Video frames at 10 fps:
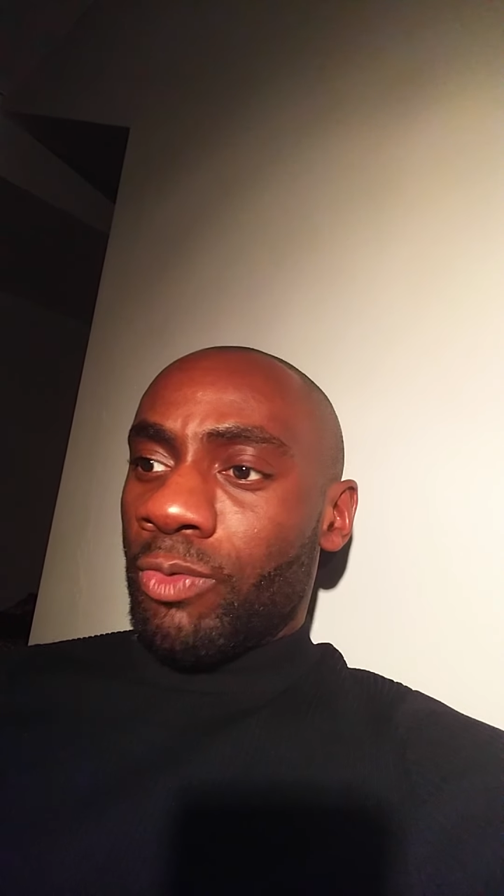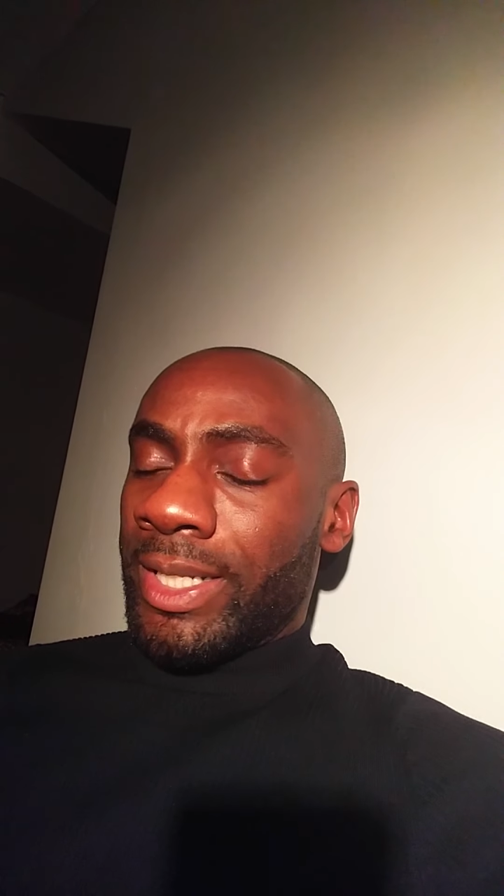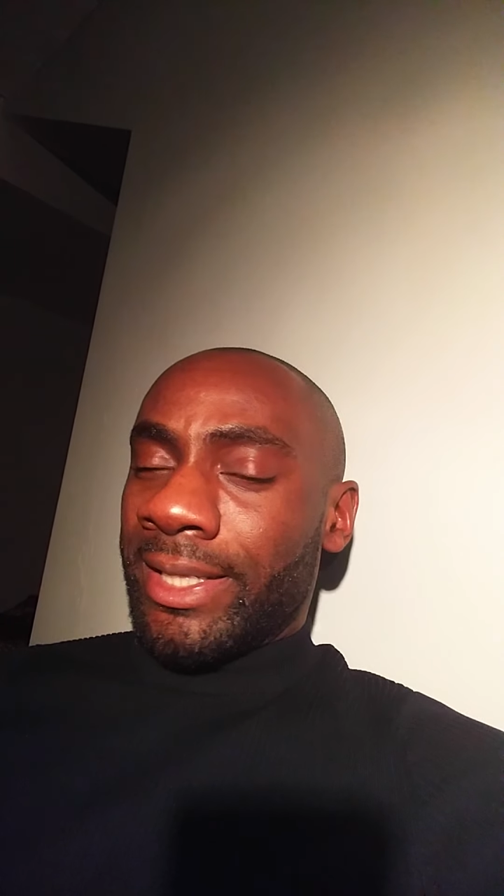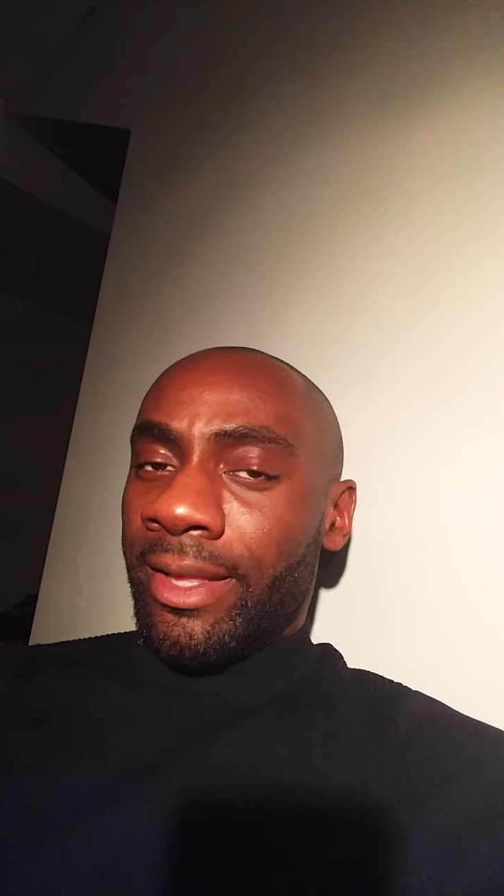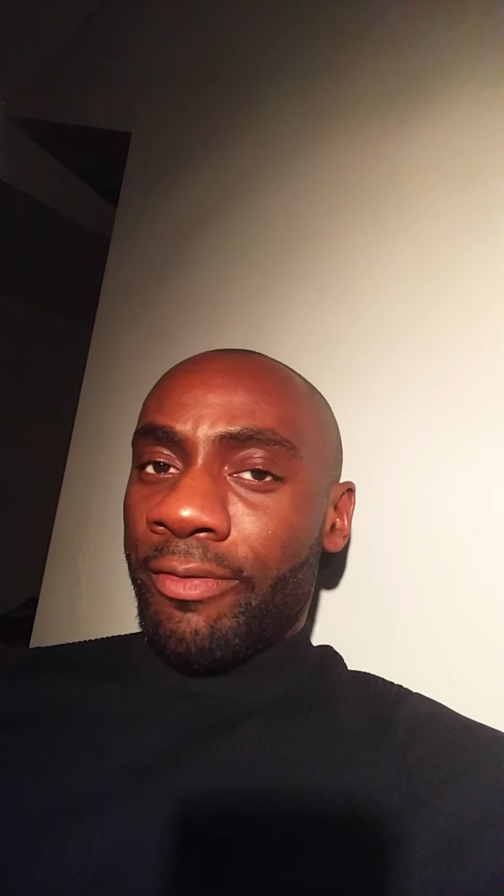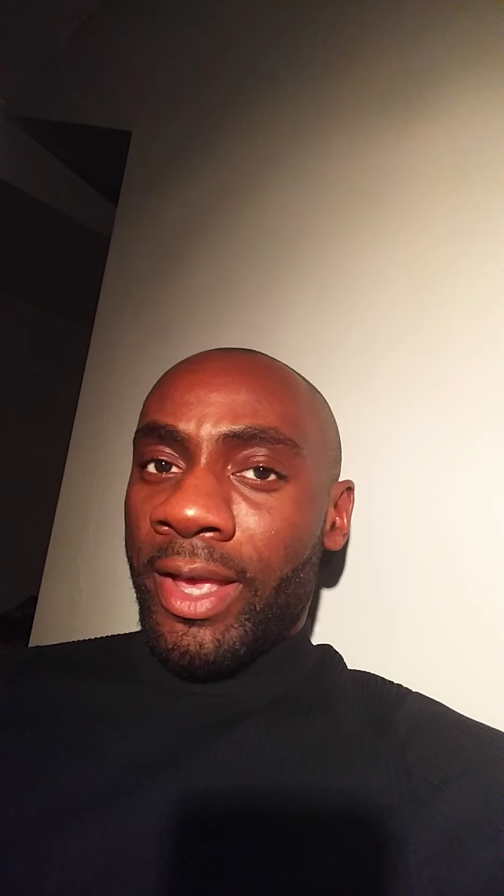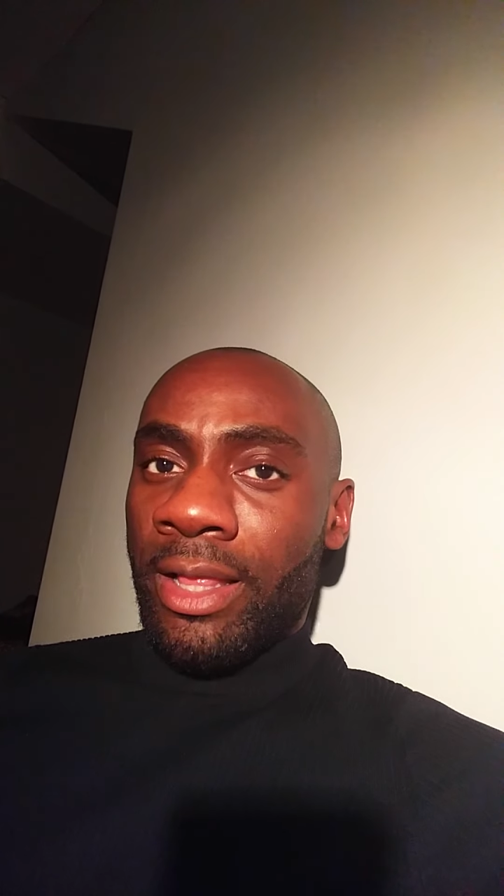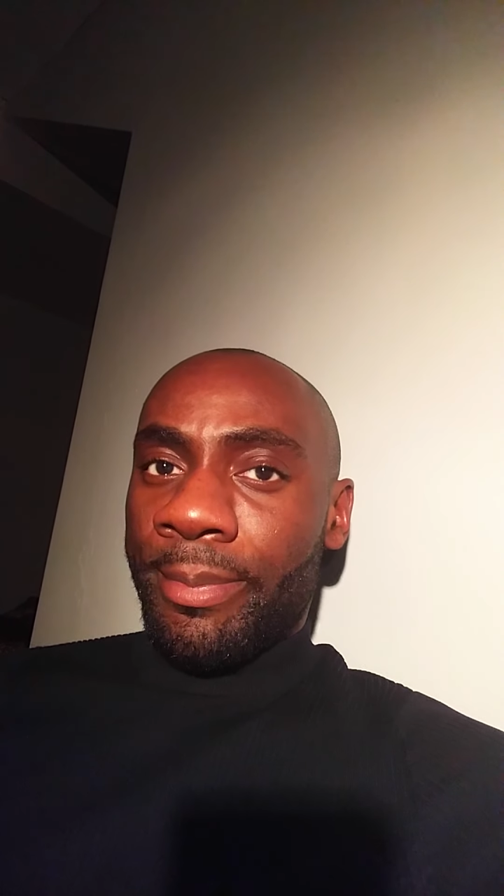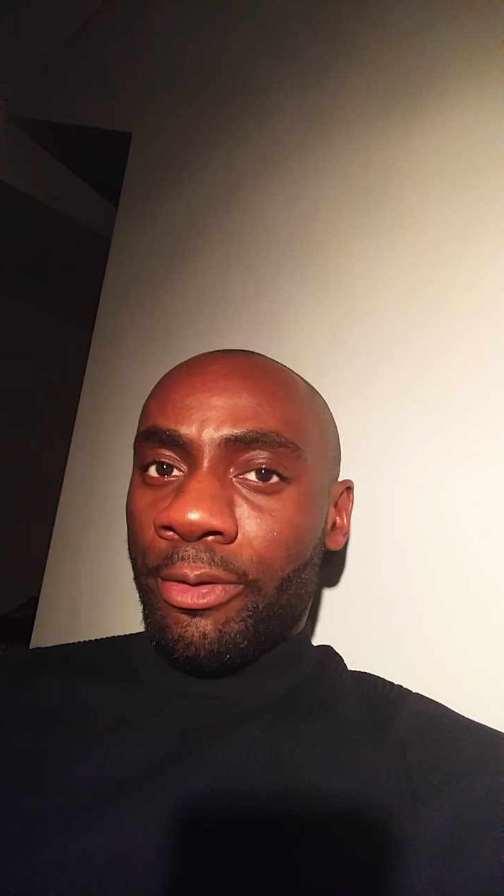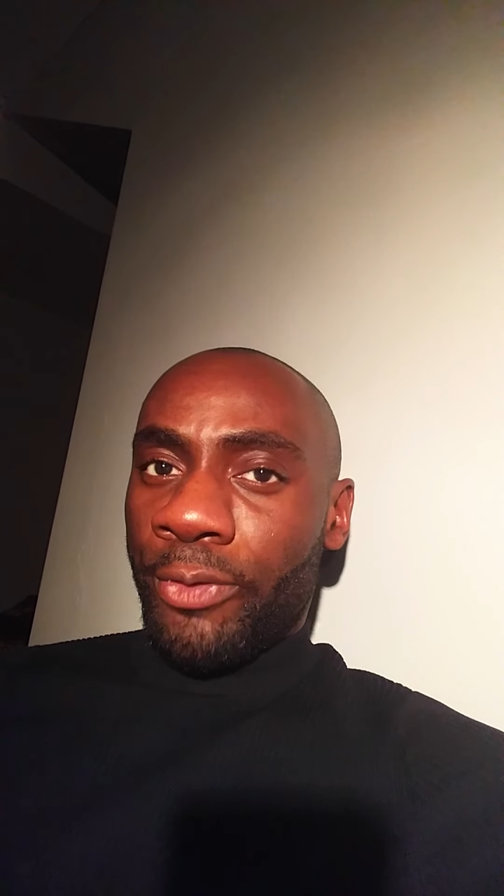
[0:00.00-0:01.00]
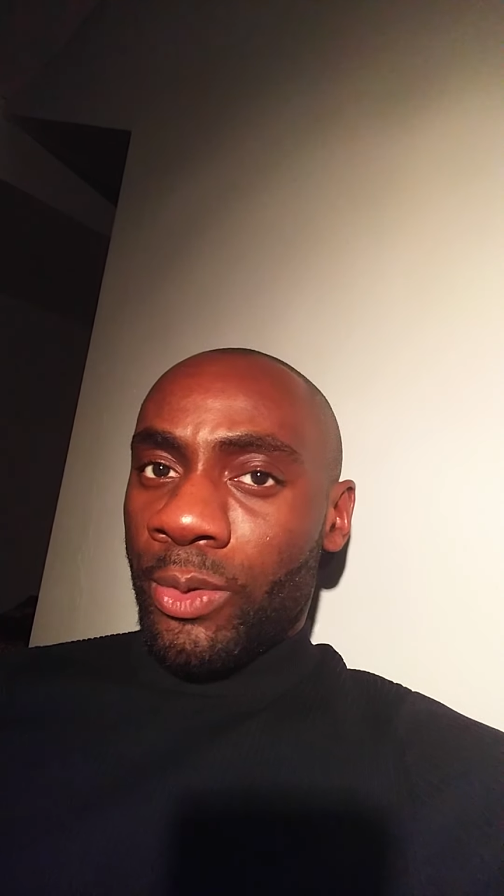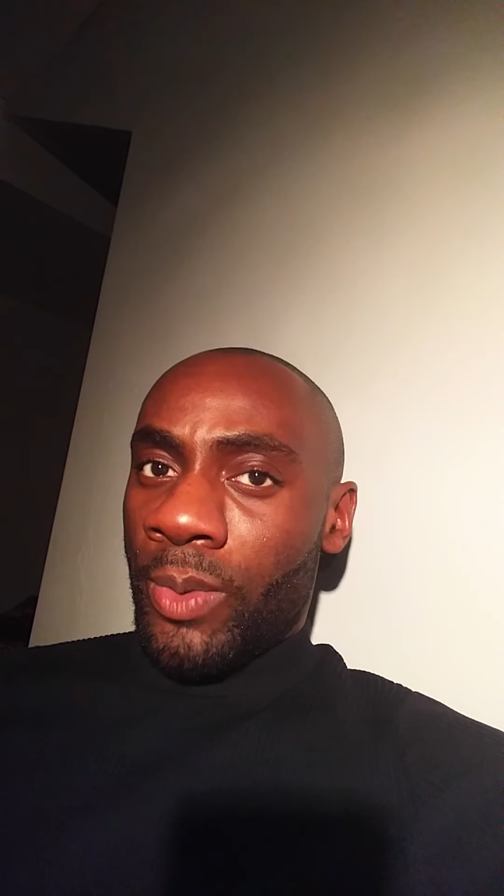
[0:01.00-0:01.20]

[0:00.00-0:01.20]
readily available for the